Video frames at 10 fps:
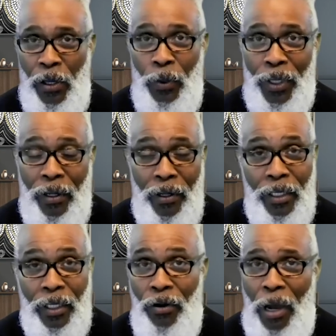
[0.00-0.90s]
Well,
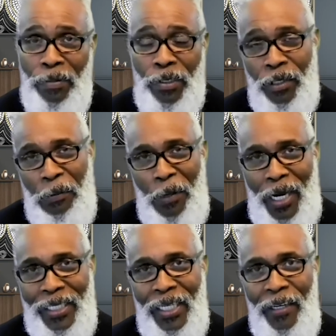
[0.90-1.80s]
Carolyn, you're absolutely
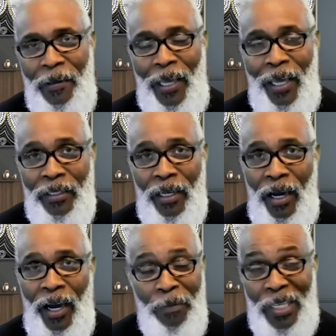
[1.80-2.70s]
right. And
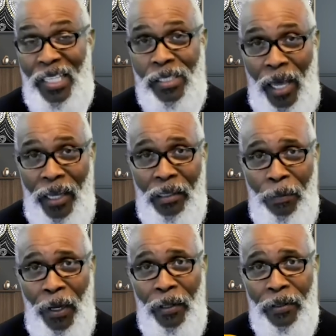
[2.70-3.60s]
I'm excited
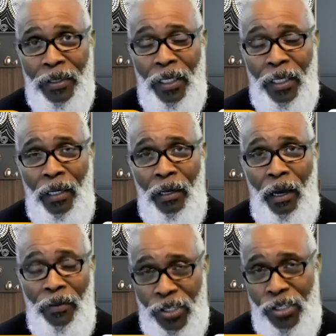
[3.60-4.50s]
about
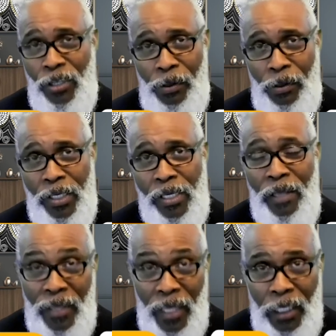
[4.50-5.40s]
this series.
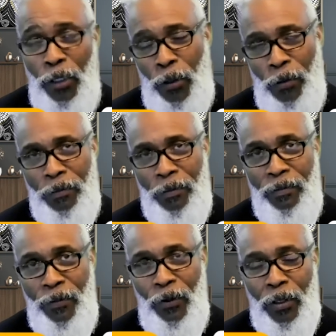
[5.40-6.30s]
Thank you
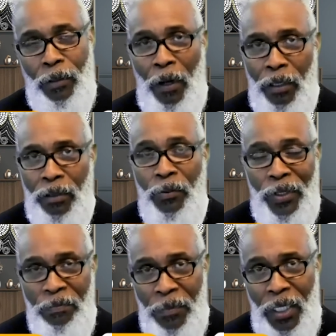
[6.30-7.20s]
for partnering
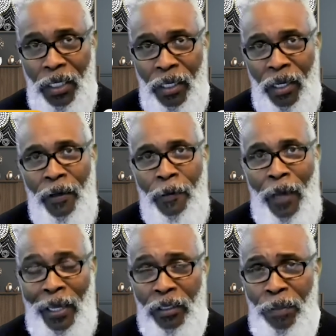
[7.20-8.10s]
with me
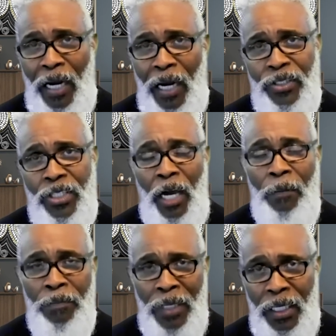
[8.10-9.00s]
and the Power is Now
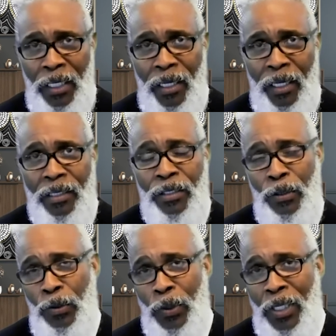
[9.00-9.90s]
Media
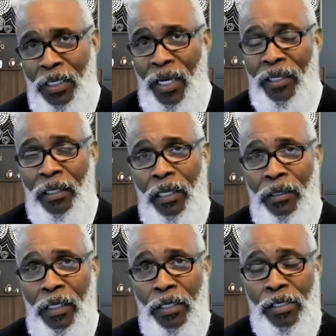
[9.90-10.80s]
to conduct
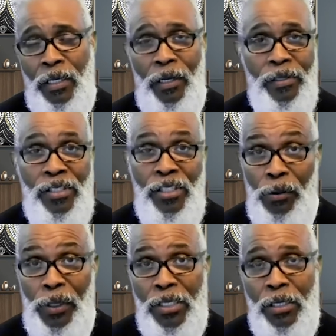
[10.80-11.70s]
these
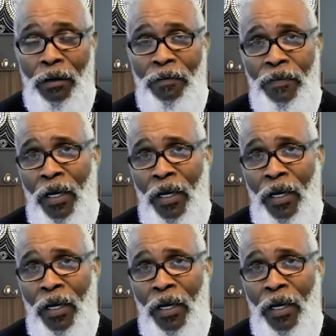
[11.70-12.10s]
series of